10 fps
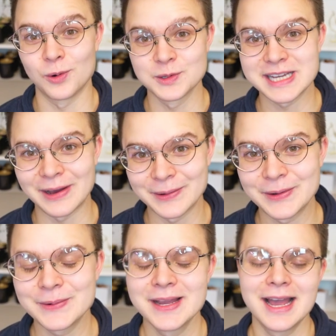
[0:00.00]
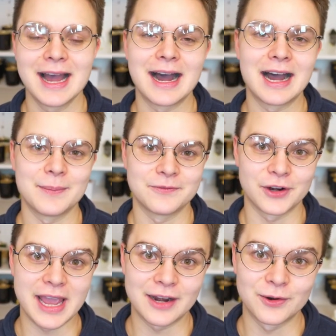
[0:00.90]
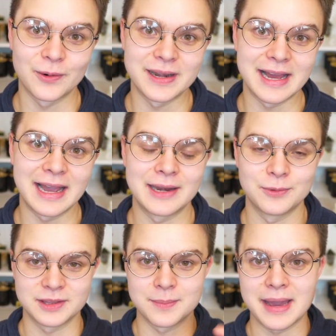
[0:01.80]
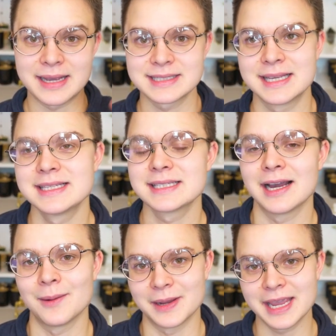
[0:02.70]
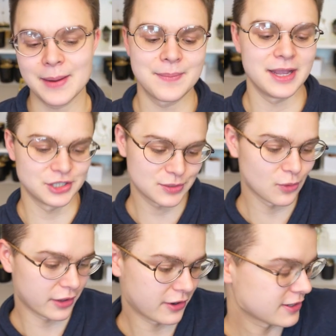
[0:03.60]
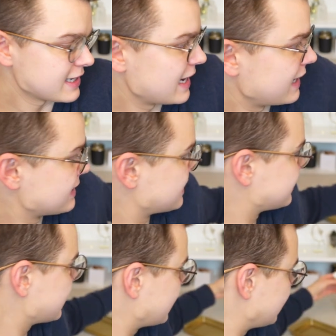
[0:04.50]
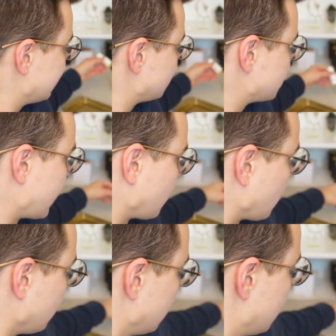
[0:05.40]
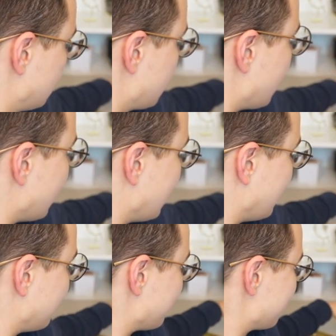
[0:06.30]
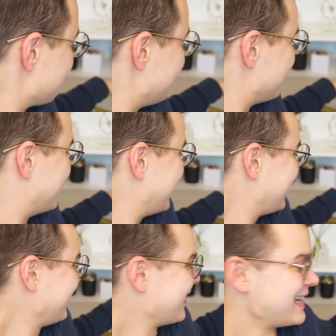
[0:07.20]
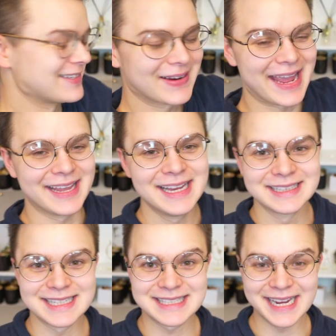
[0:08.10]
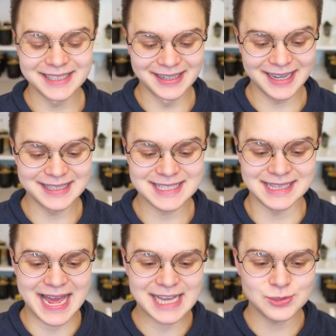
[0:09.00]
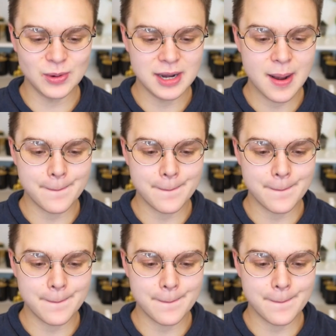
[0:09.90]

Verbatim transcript: will tell you um, for category 9 what the max is. Um, it can be just more irritating to skin in general. Um, but anyways, okay, let's take a look at this last one,